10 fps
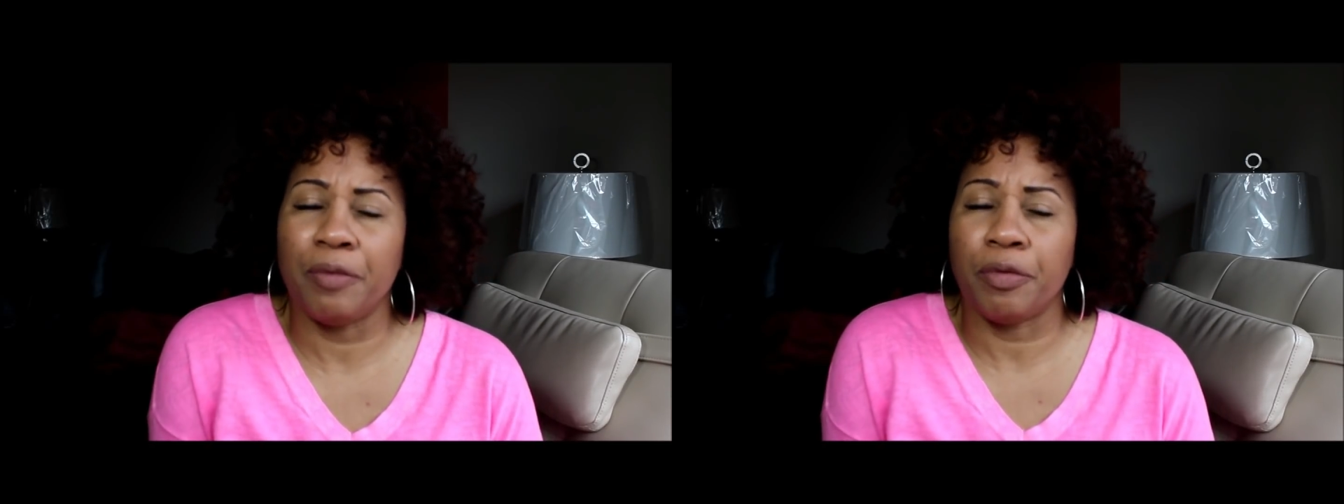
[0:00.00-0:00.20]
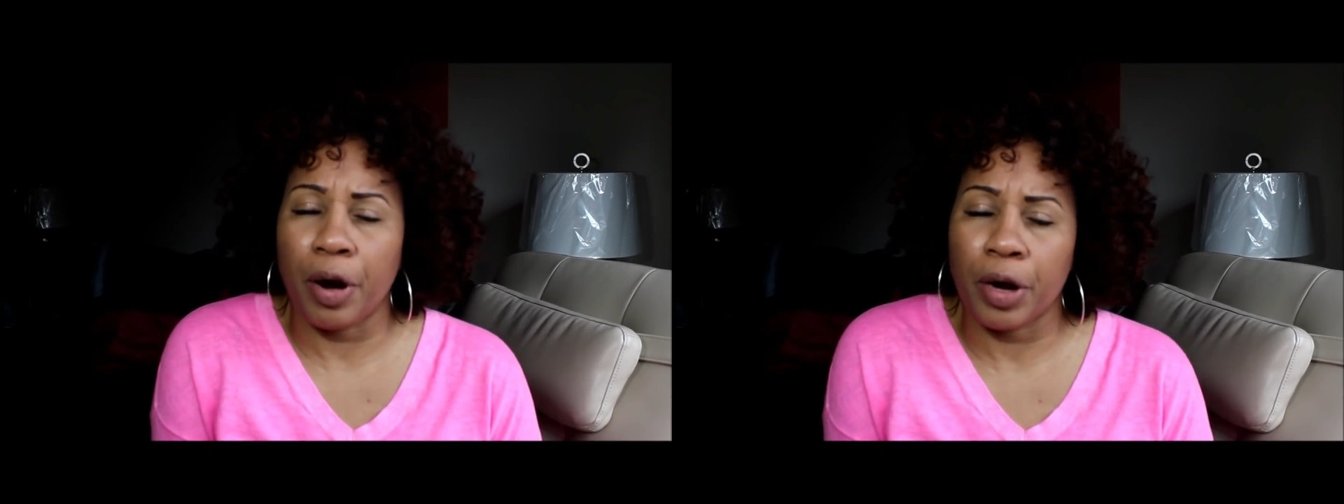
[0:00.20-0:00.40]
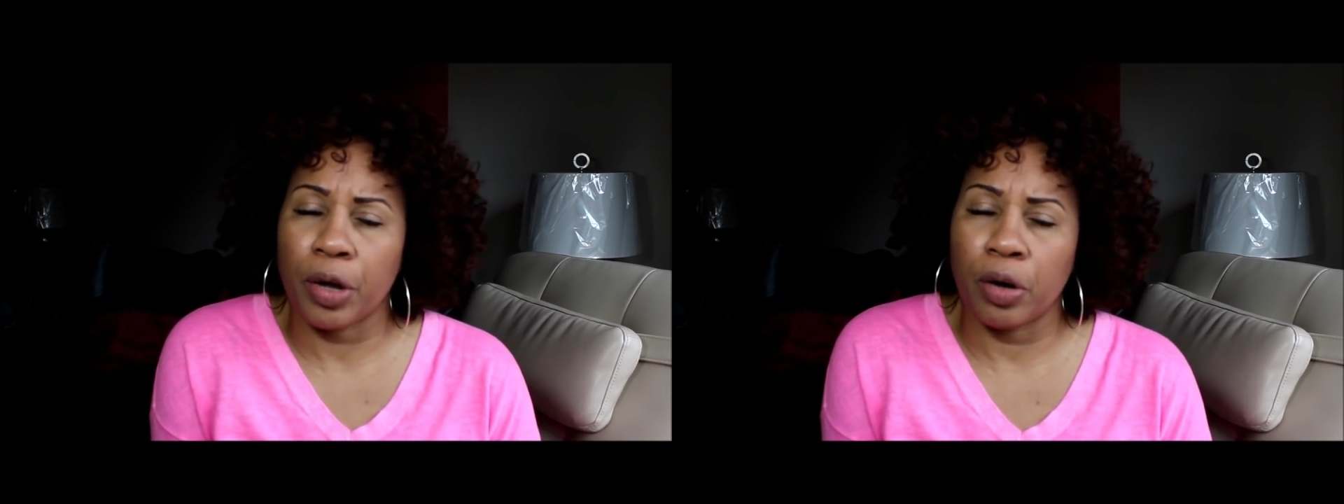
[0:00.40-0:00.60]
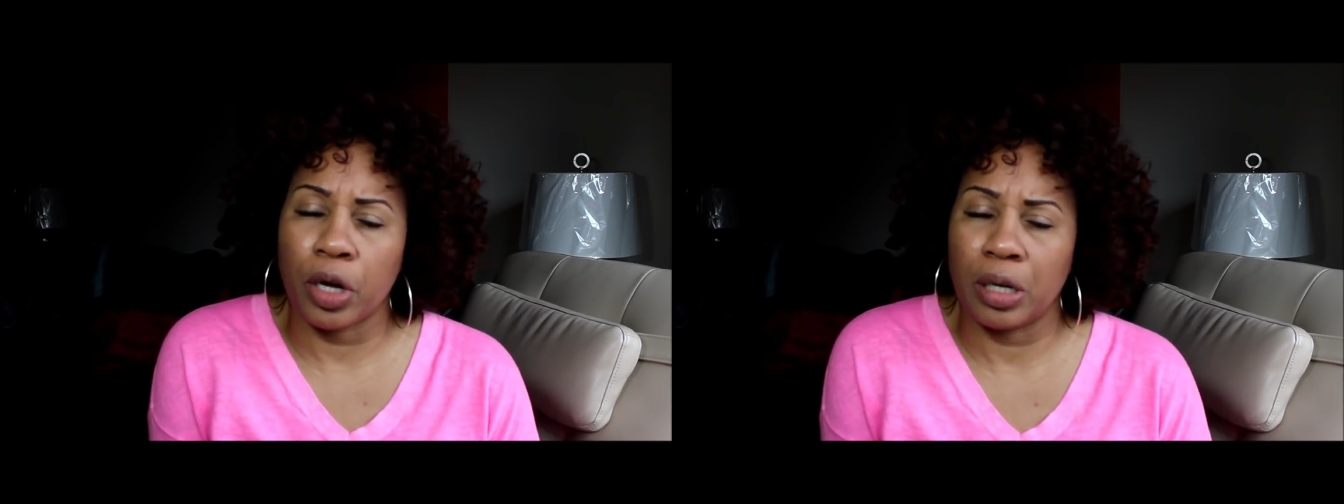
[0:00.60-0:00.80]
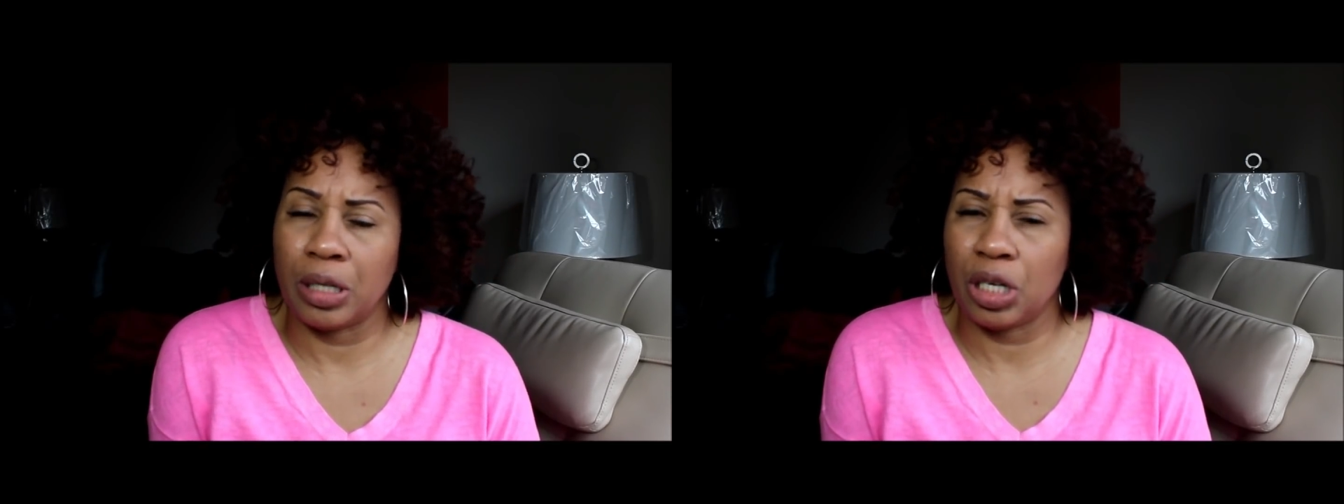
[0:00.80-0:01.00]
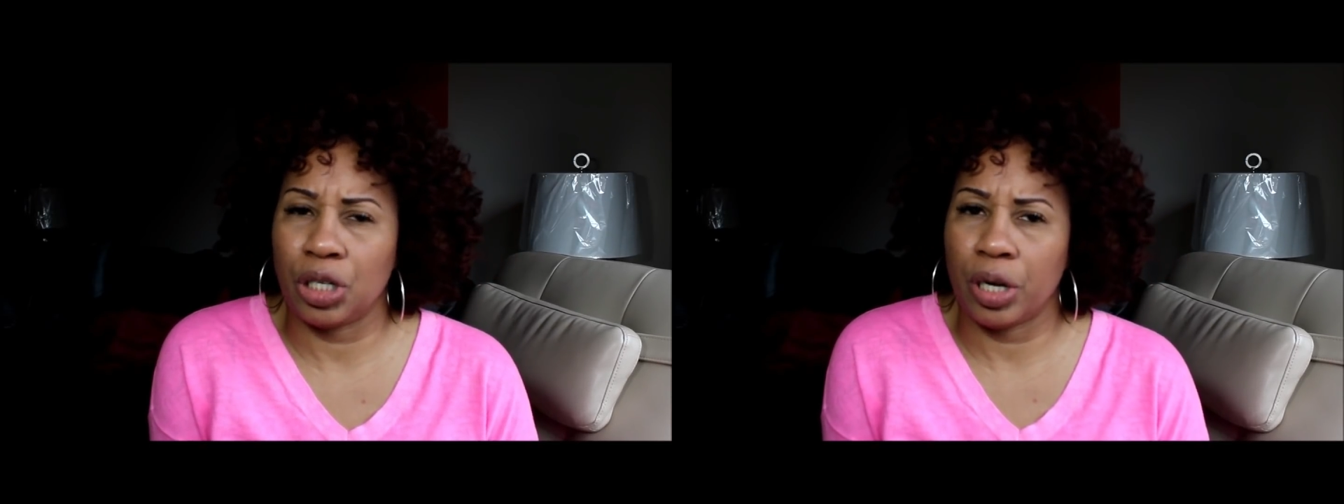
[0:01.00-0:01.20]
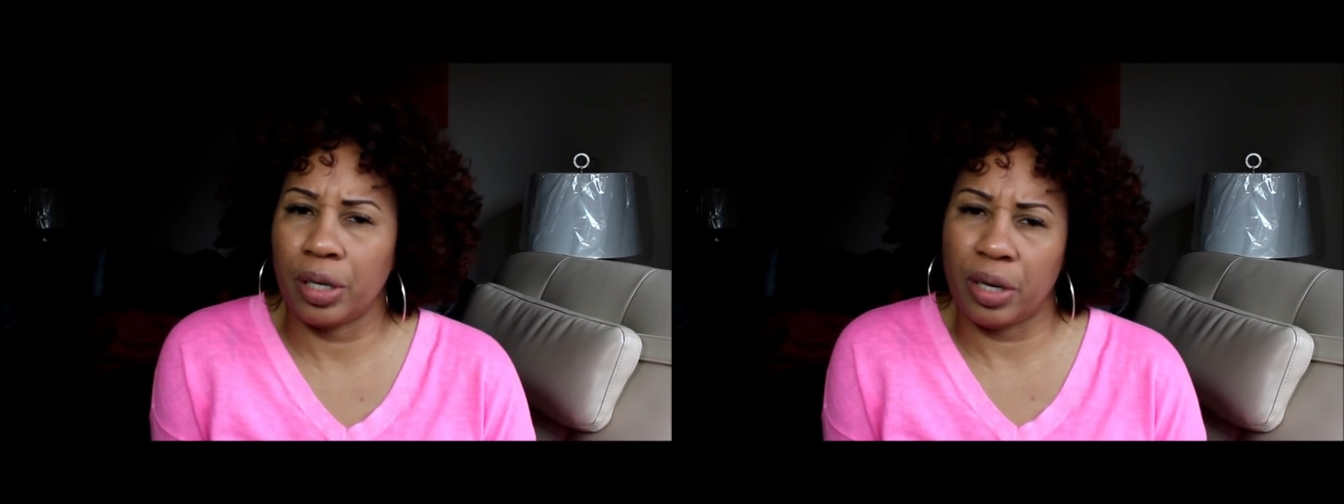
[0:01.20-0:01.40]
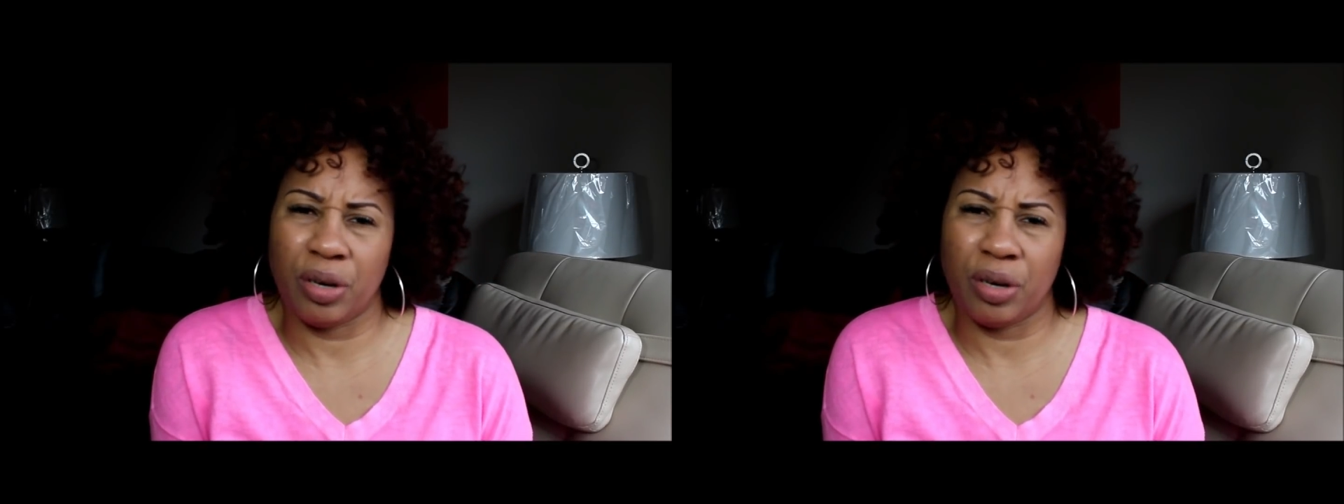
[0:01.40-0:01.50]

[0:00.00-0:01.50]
in very good condition.